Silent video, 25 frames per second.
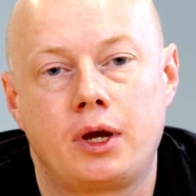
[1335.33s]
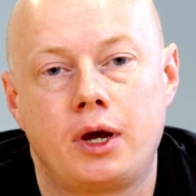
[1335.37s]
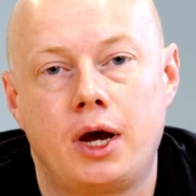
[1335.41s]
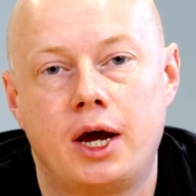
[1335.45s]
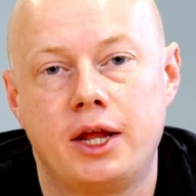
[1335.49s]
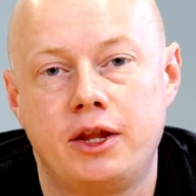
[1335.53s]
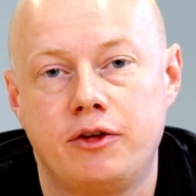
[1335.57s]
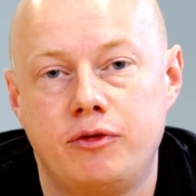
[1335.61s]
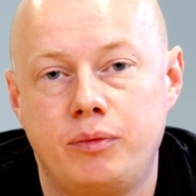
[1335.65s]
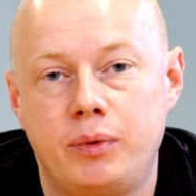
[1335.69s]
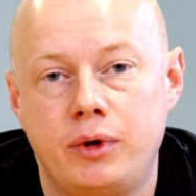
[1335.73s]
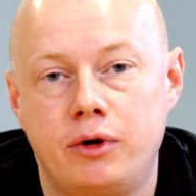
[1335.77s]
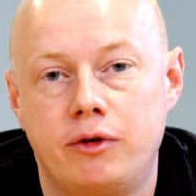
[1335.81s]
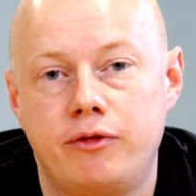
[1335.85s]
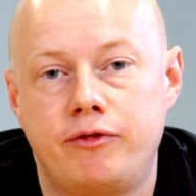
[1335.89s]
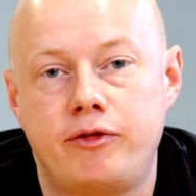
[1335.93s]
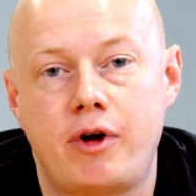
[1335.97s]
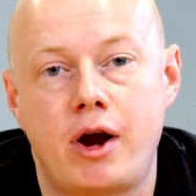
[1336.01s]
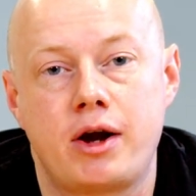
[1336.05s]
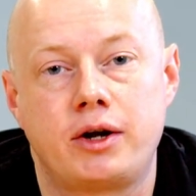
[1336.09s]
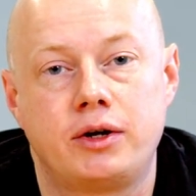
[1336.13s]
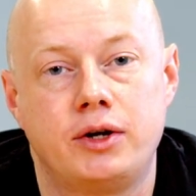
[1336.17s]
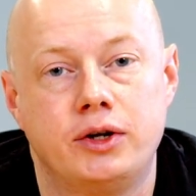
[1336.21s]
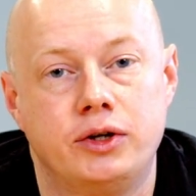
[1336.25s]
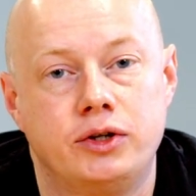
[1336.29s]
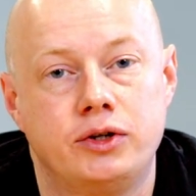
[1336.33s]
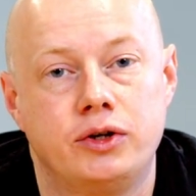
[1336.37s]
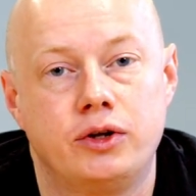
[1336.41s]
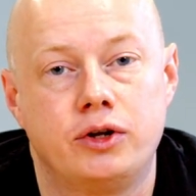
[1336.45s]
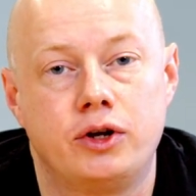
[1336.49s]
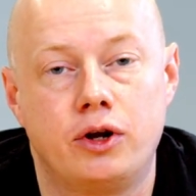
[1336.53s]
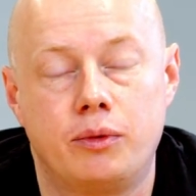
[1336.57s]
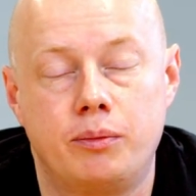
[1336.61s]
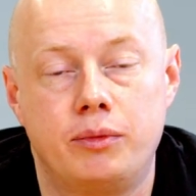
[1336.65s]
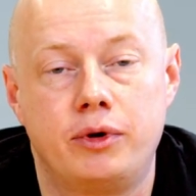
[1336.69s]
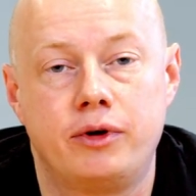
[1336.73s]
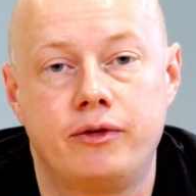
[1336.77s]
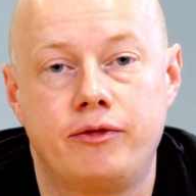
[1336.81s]
and they've been refractory to a
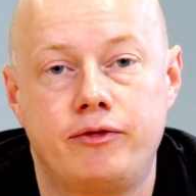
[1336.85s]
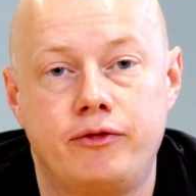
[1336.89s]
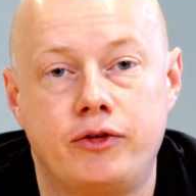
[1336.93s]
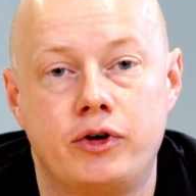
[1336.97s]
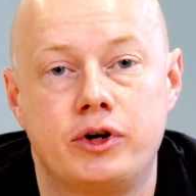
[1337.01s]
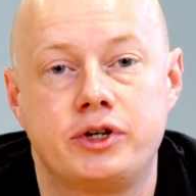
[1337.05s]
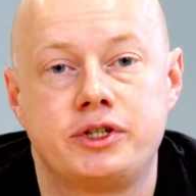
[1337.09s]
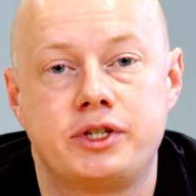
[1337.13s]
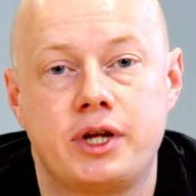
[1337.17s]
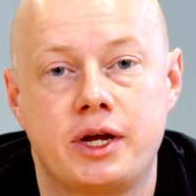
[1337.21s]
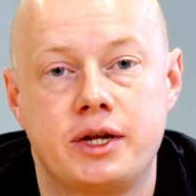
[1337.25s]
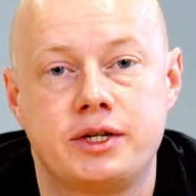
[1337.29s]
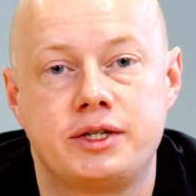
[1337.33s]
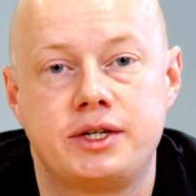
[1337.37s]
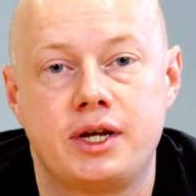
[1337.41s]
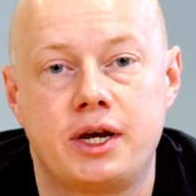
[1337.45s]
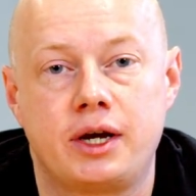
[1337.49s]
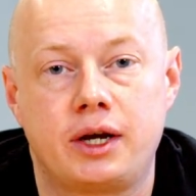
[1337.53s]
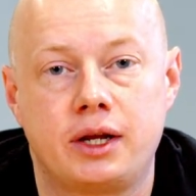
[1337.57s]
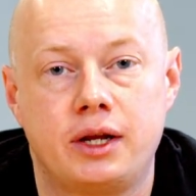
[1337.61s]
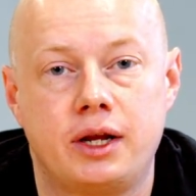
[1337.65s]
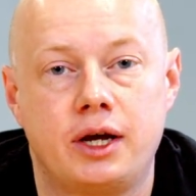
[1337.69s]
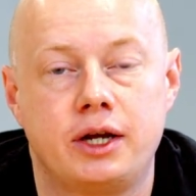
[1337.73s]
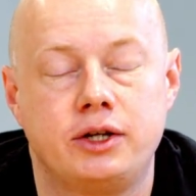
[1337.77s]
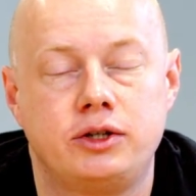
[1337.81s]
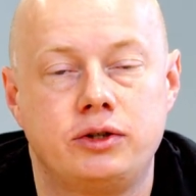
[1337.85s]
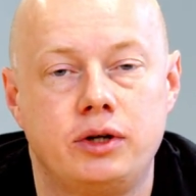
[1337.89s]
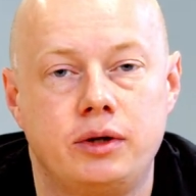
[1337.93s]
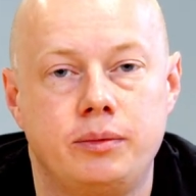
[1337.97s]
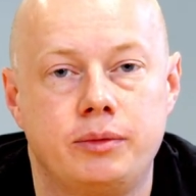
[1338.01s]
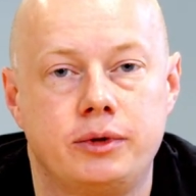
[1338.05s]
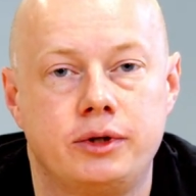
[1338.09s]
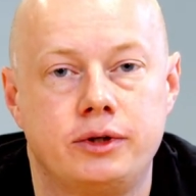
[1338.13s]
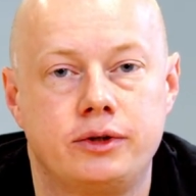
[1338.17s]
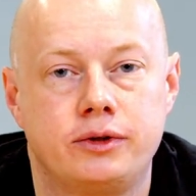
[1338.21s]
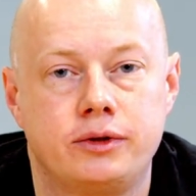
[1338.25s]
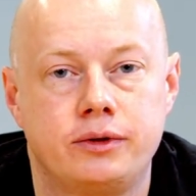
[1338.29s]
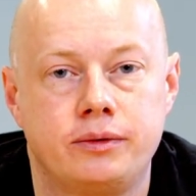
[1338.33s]
number of first and second line
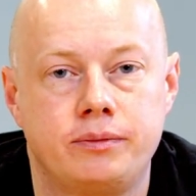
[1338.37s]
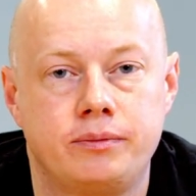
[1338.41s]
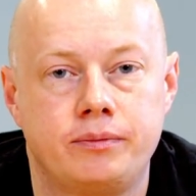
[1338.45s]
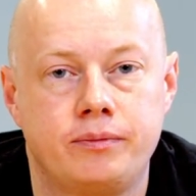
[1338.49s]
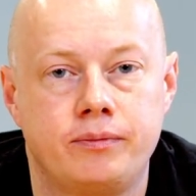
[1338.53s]
treatments.